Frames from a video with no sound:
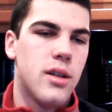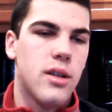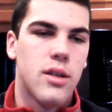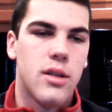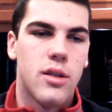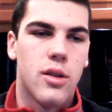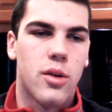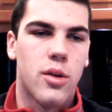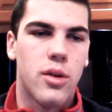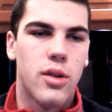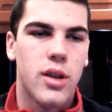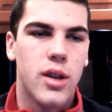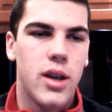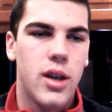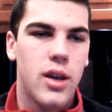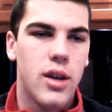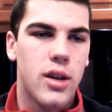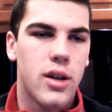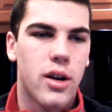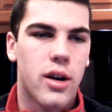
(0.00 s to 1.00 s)
the
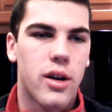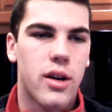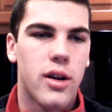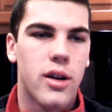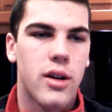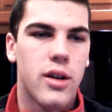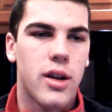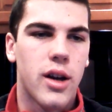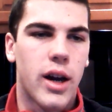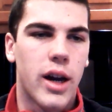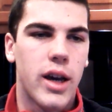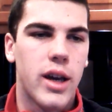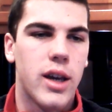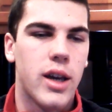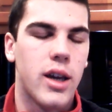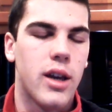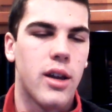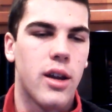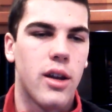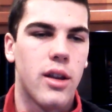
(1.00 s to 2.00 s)
only card I
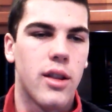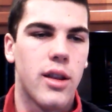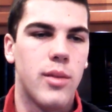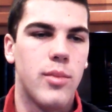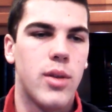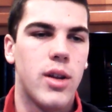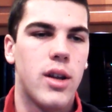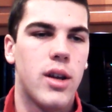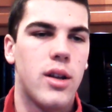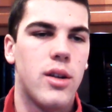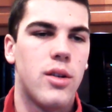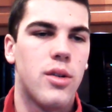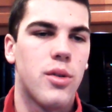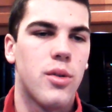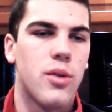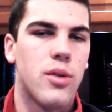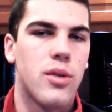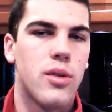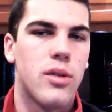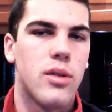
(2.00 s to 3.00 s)
hit unlimited
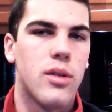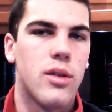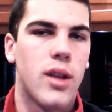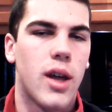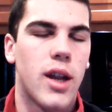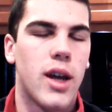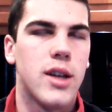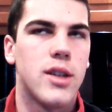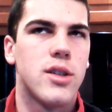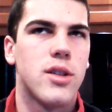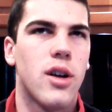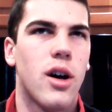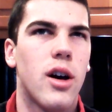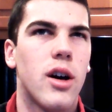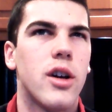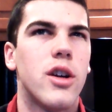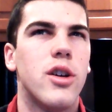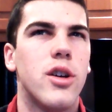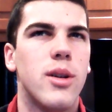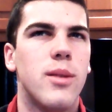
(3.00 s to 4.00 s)
that I saw
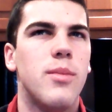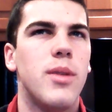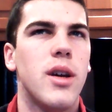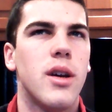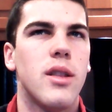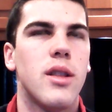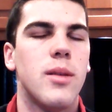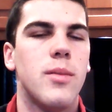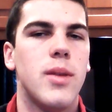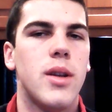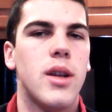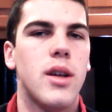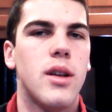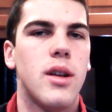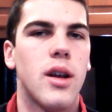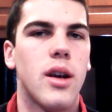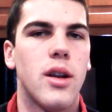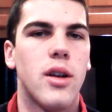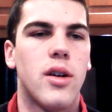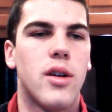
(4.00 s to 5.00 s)
could be unlimited
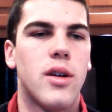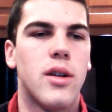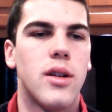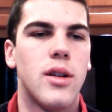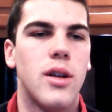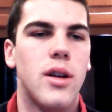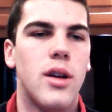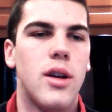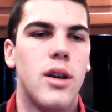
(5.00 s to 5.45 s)
at all